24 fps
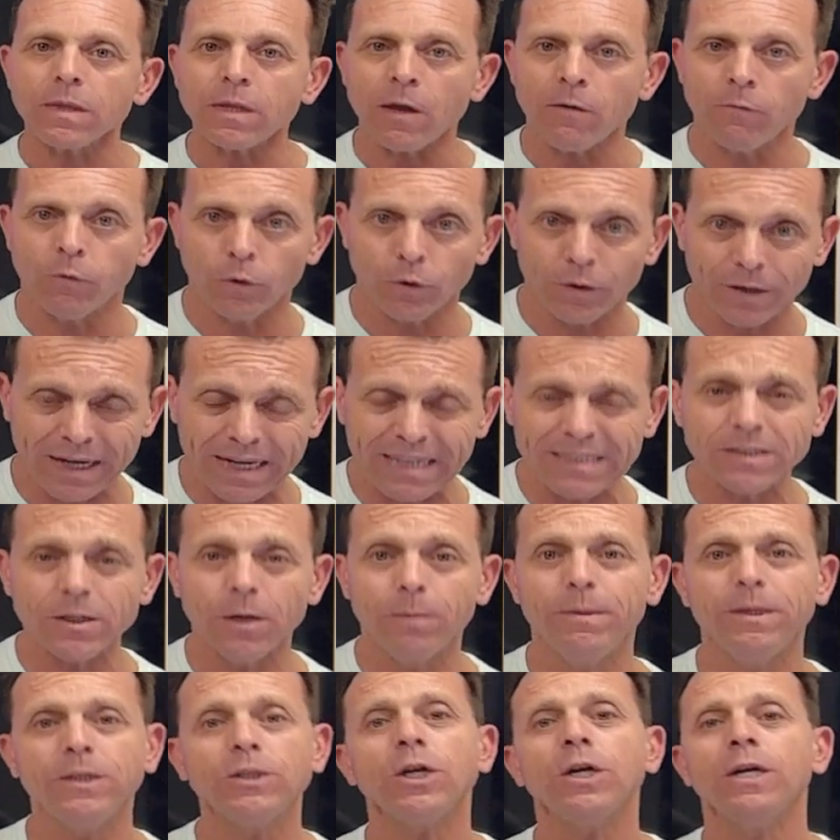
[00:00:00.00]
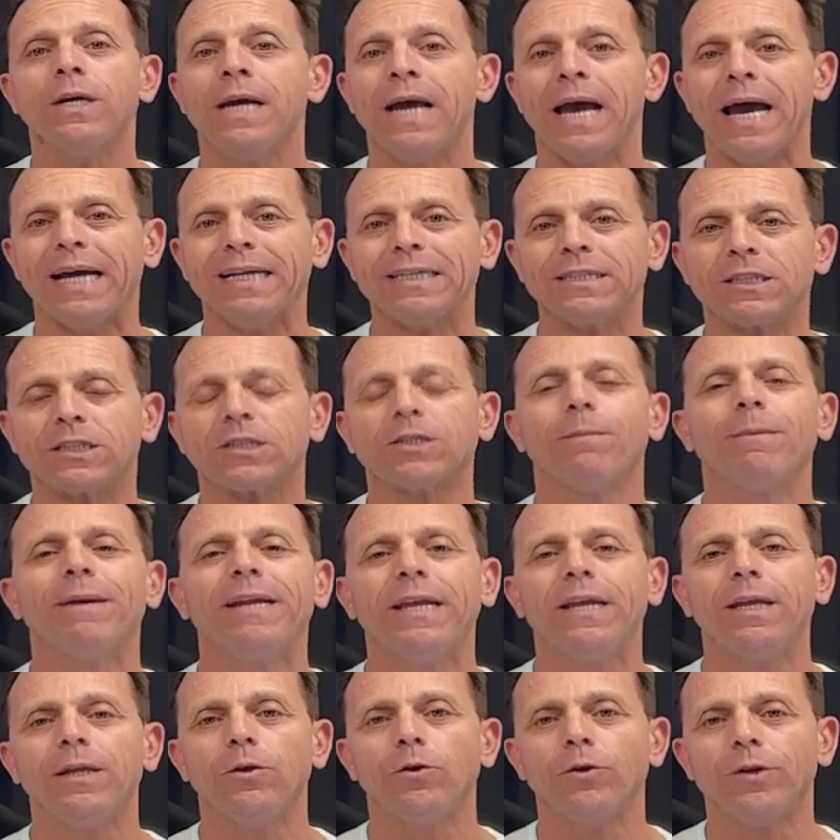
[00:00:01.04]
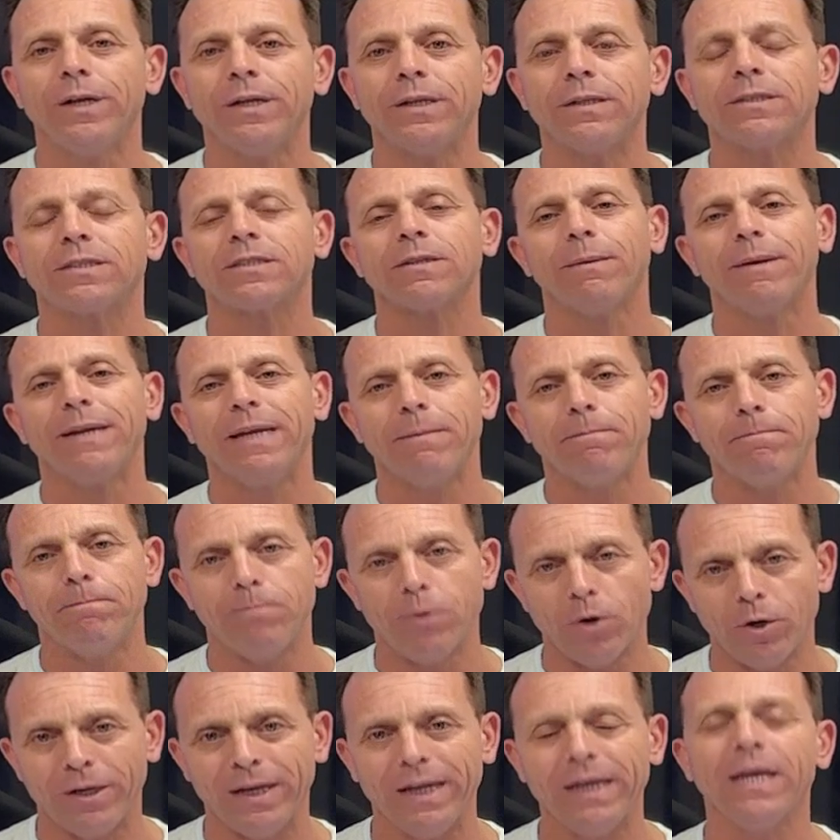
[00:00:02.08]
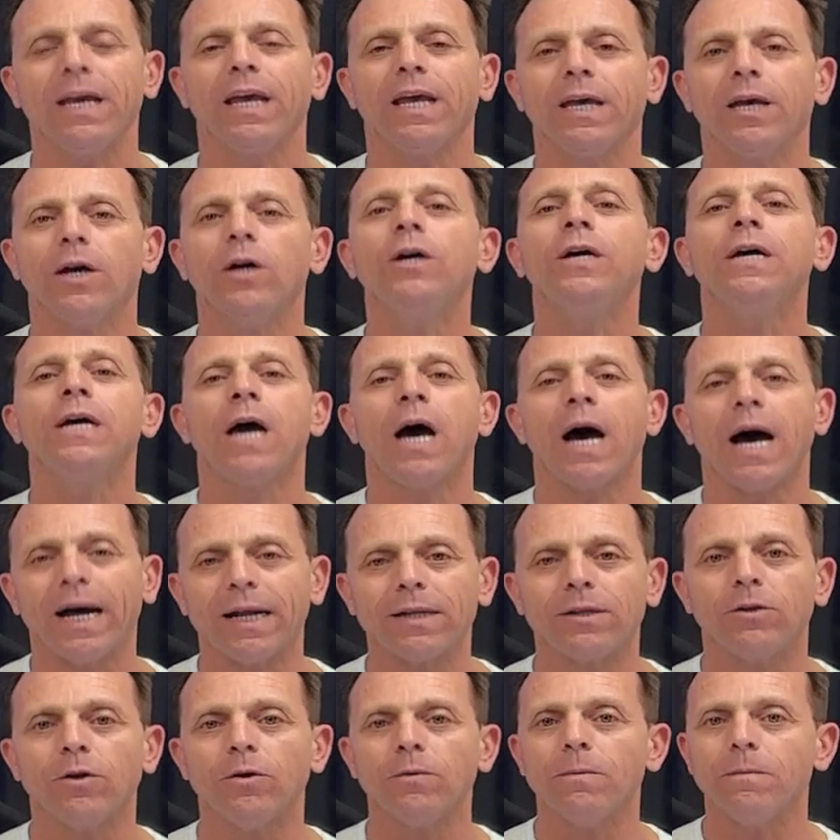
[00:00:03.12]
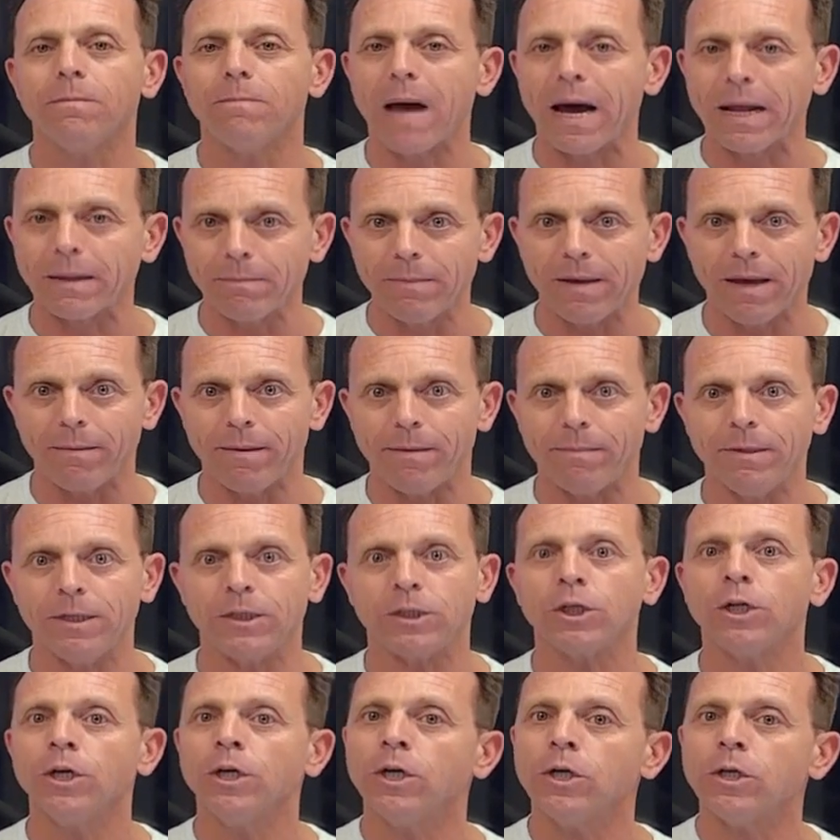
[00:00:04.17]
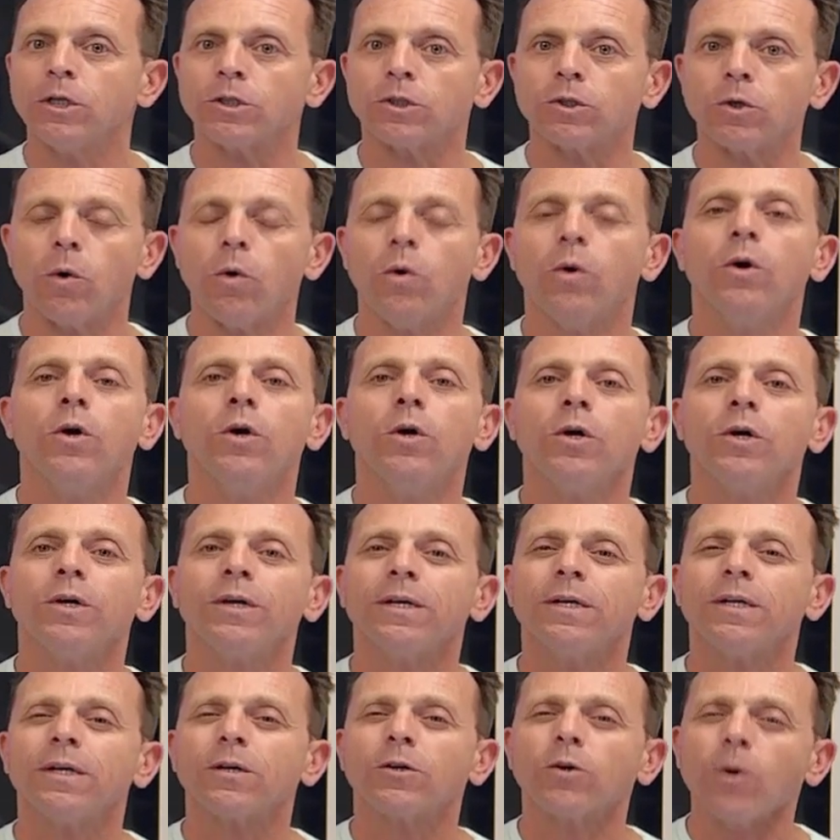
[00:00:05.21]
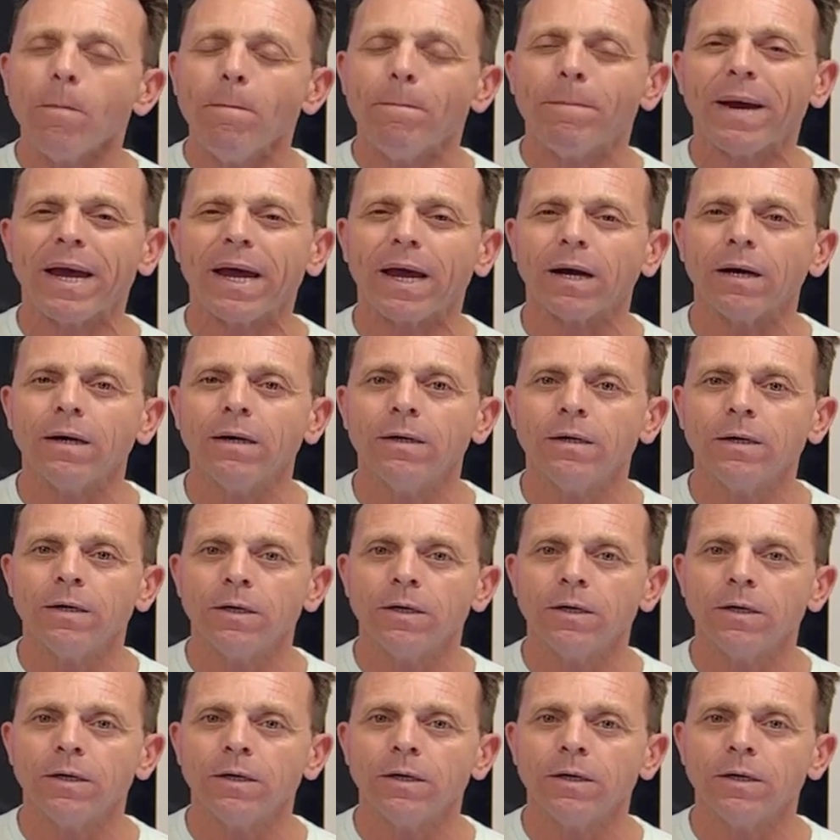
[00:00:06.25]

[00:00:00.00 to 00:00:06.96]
for the Castle Beach and so many units, so many buildings here at Miami Beach. So compare.